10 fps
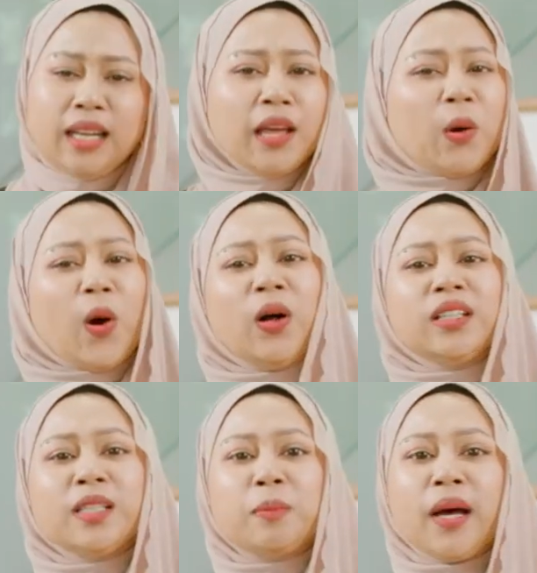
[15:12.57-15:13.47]
Let
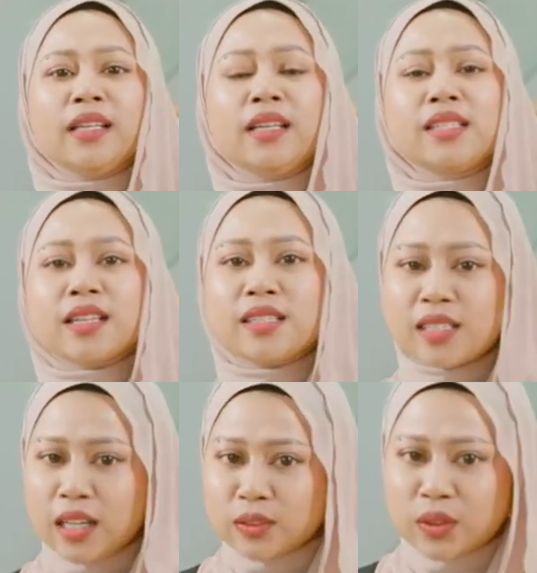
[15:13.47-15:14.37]
all the partners
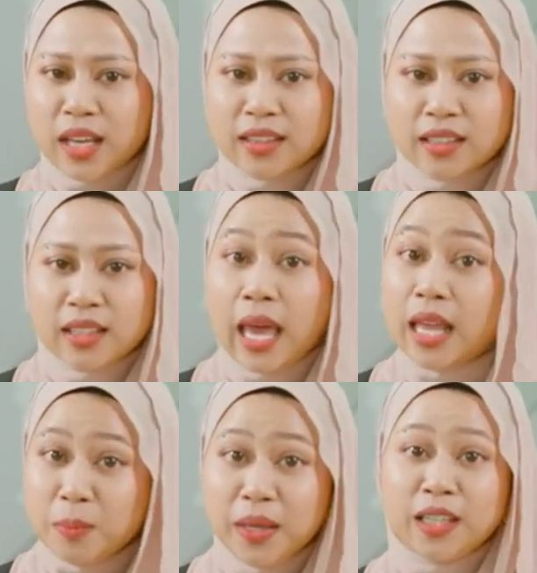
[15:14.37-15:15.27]
consult together
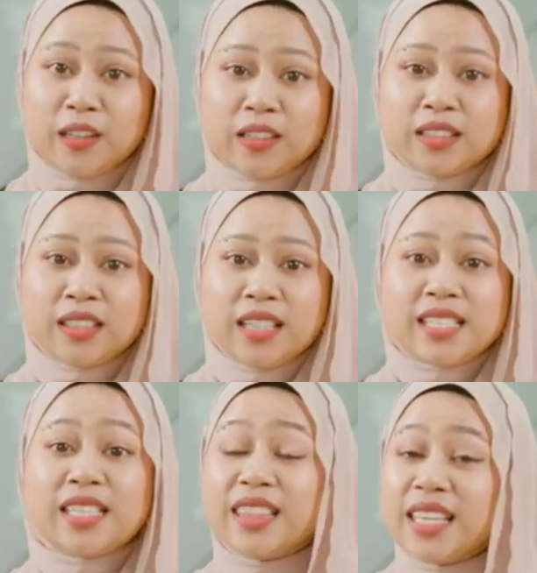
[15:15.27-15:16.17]
and mingle.
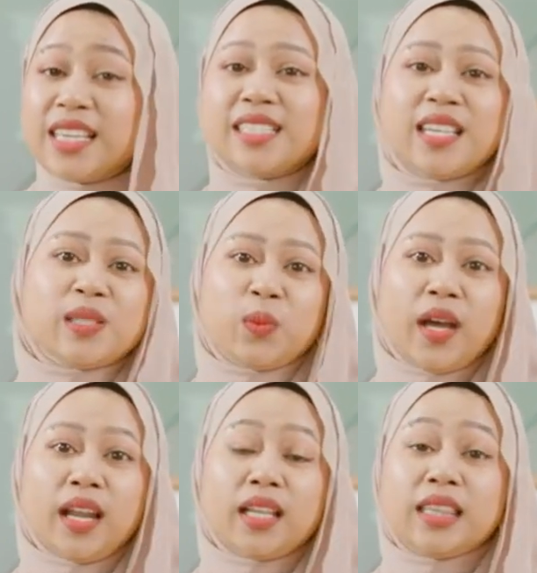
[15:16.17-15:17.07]
See, this is
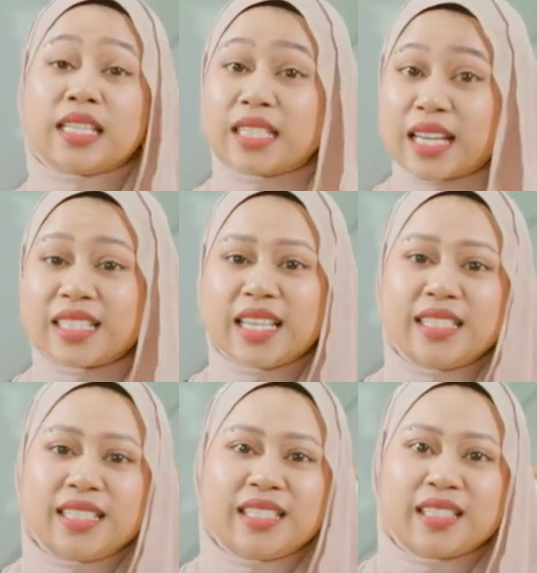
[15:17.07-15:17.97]
what the
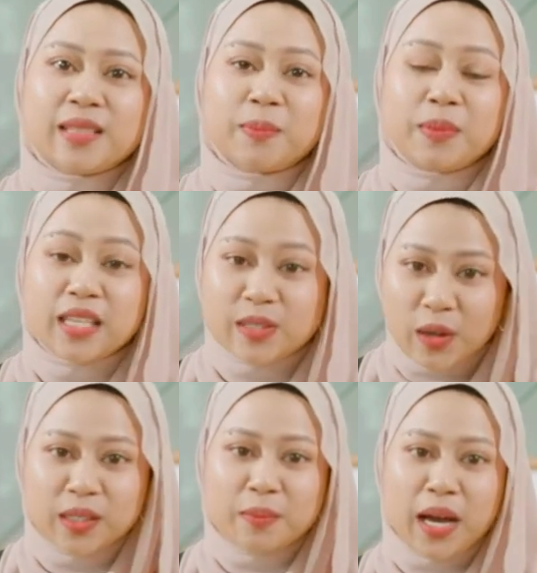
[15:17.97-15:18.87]
success system is
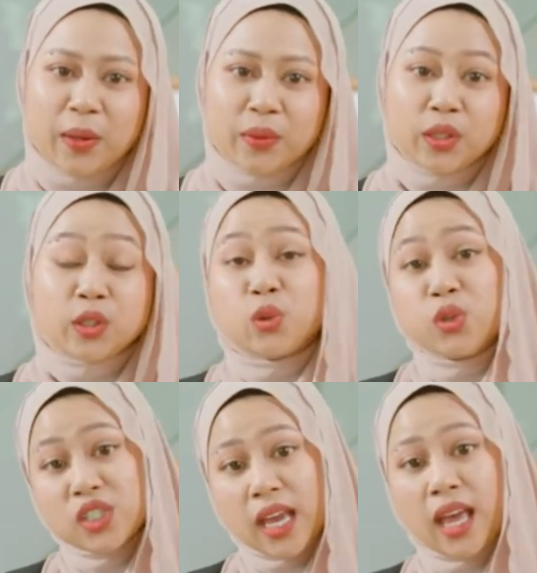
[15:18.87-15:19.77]
all about to
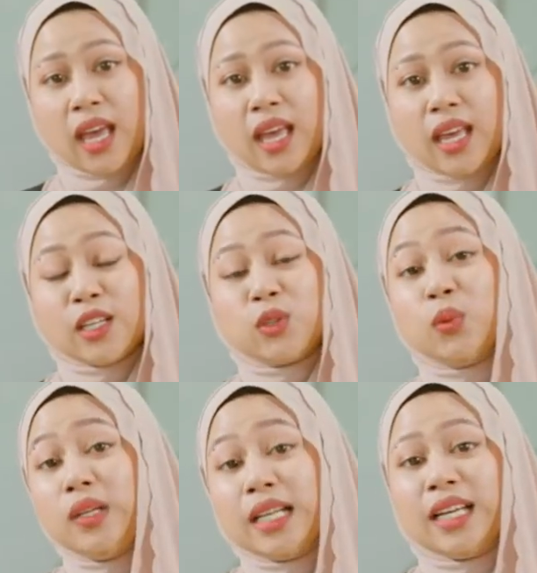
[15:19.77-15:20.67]
share, to
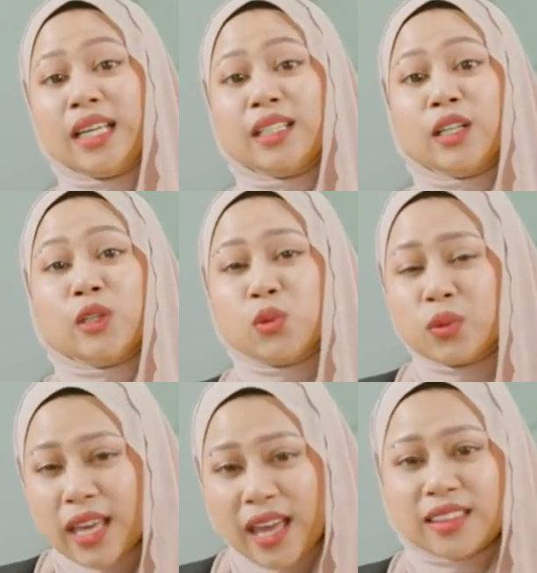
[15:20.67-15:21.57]
learn,
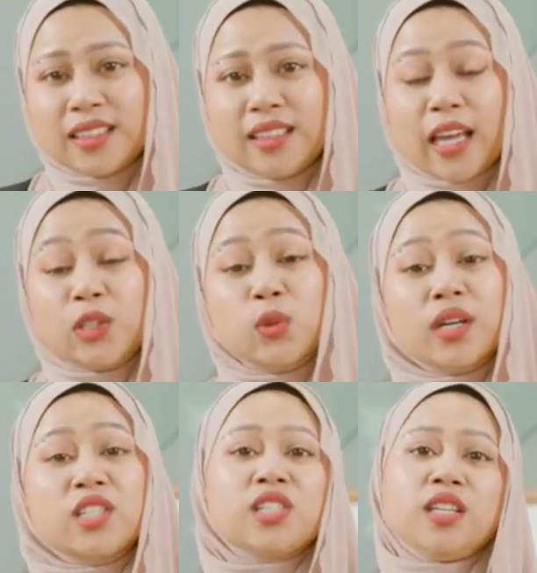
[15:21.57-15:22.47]
together, and to
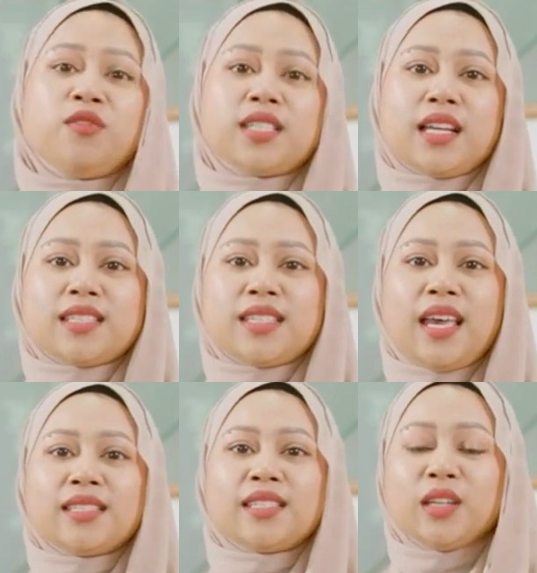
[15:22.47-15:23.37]
achieve
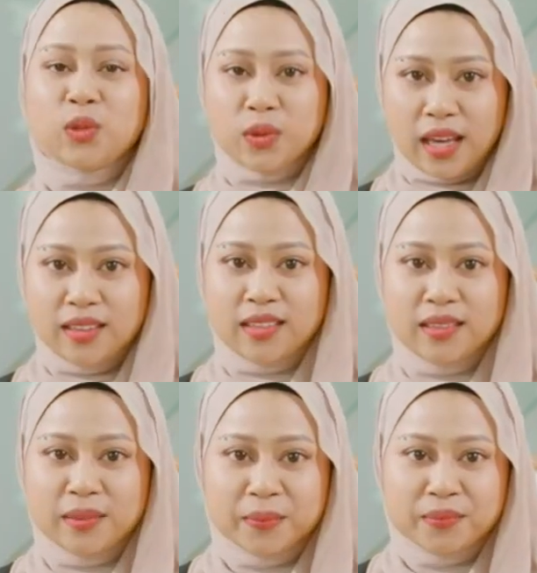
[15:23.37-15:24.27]
success
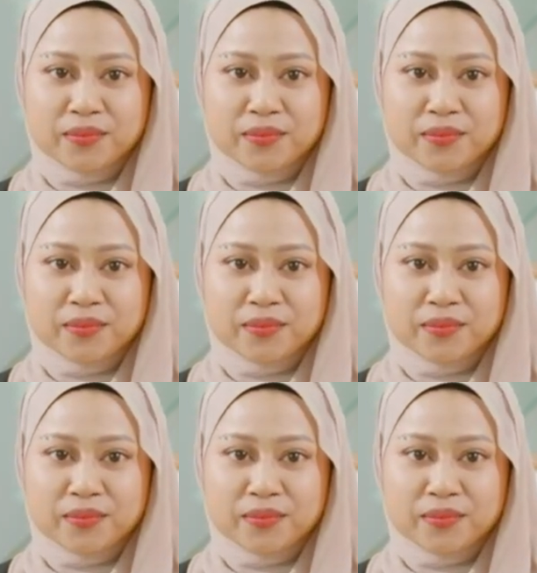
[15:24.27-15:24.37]
together.